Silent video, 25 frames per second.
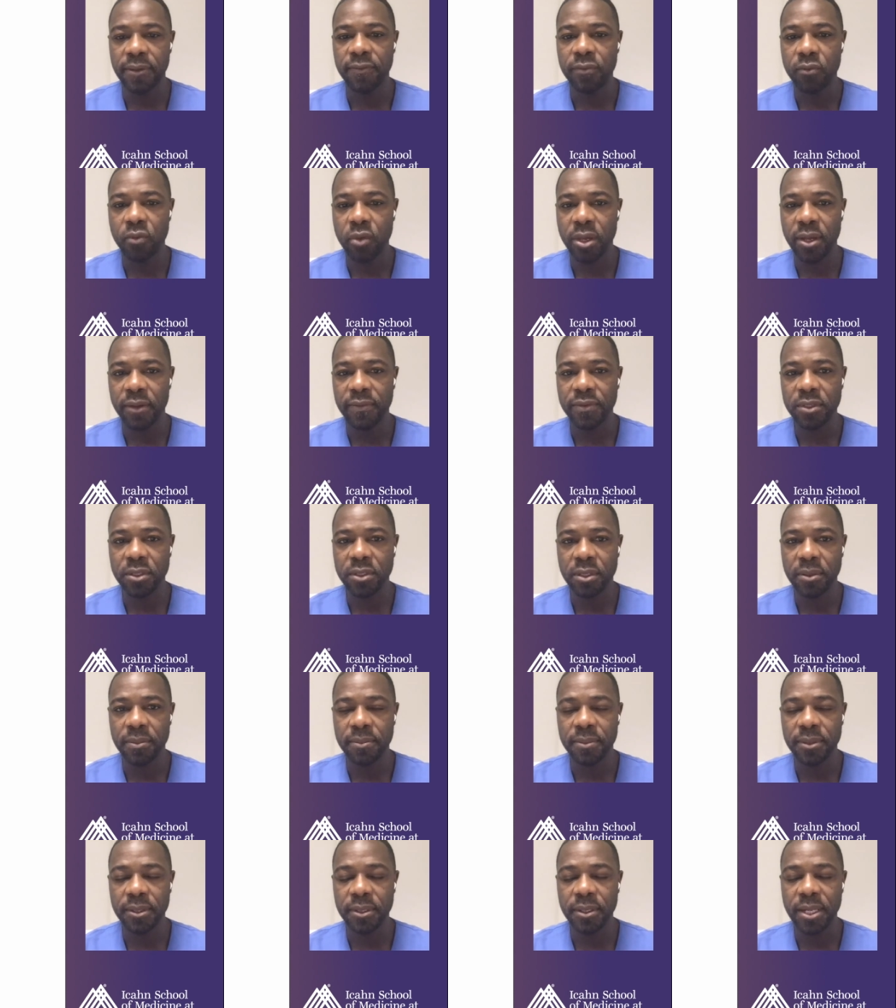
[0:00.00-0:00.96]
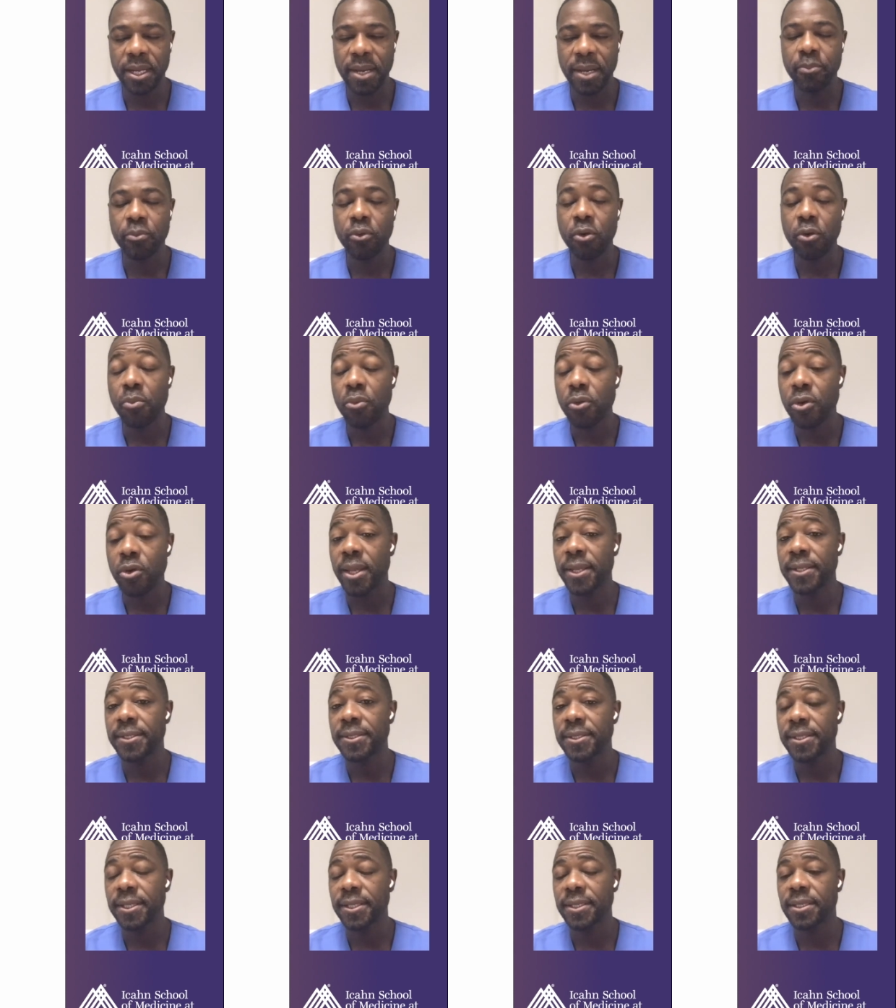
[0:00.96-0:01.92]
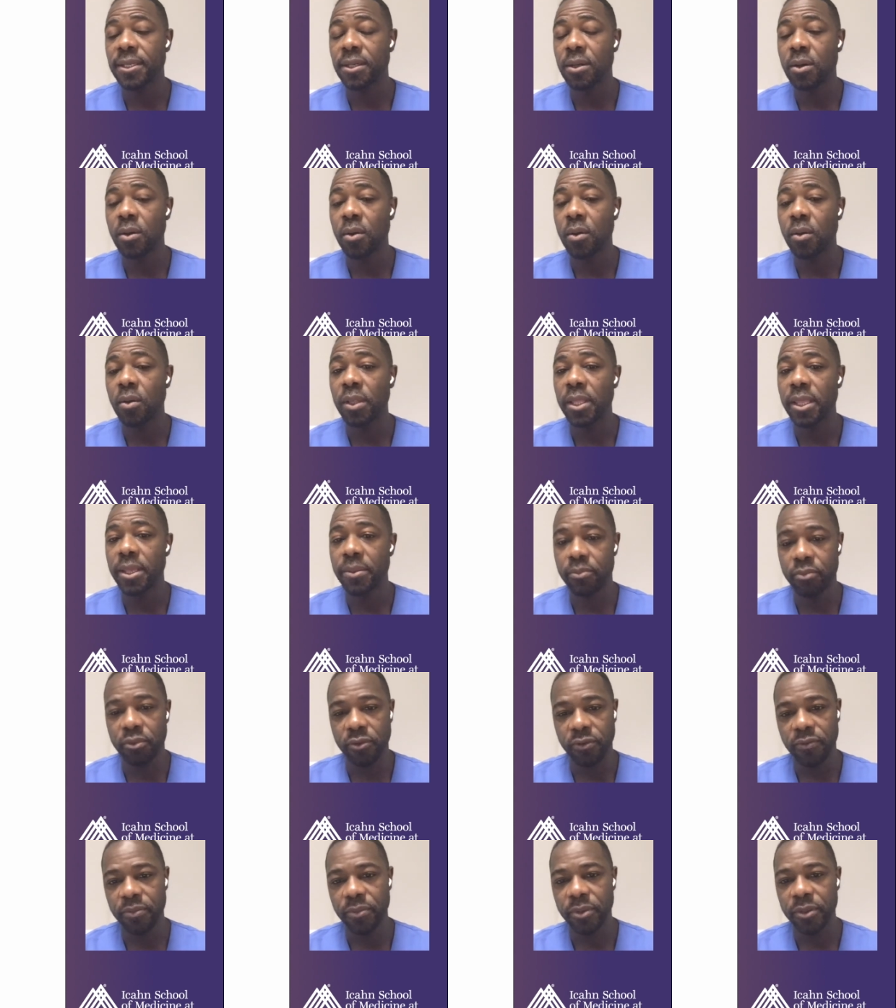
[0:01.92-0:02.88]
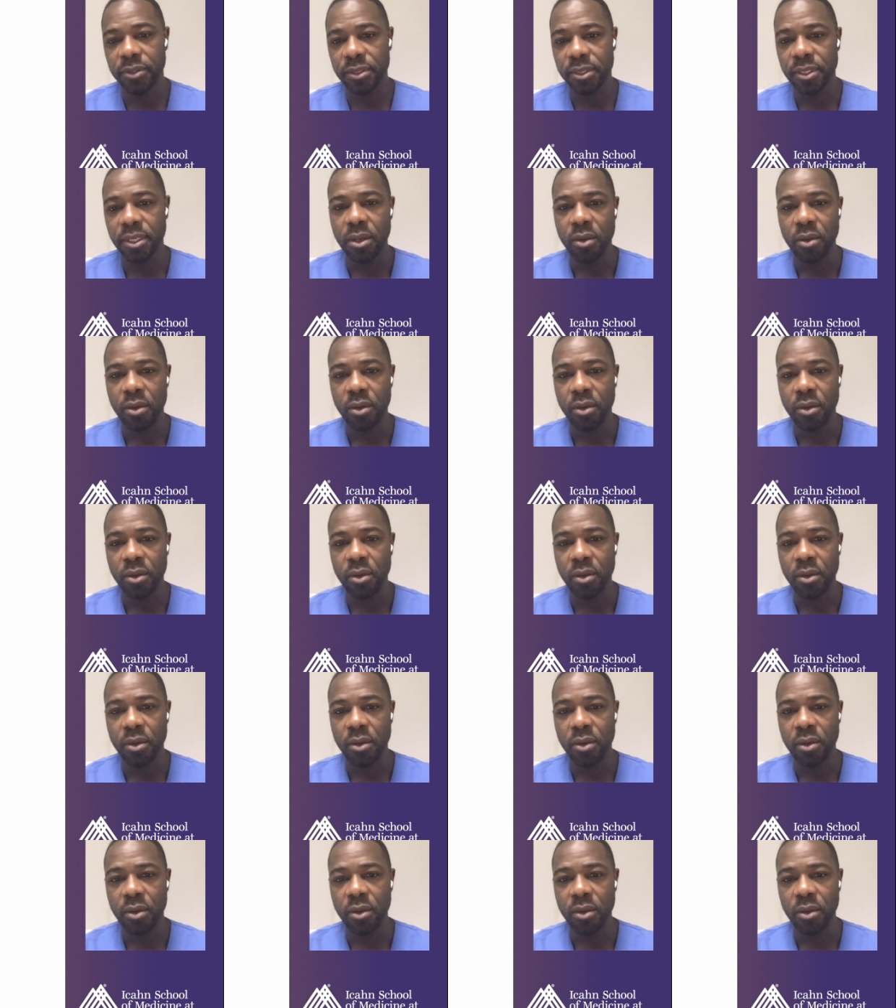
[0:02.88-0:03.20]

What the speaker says: if we have some appropriate technical improvements,